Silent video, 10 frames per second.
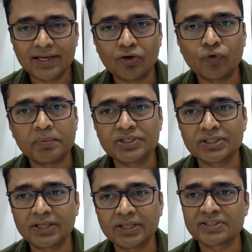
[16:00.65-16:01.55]
of
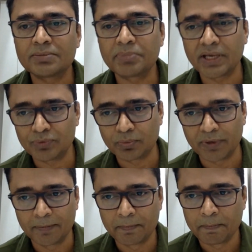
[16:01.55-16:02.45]
Upanishadic wisdom came to me.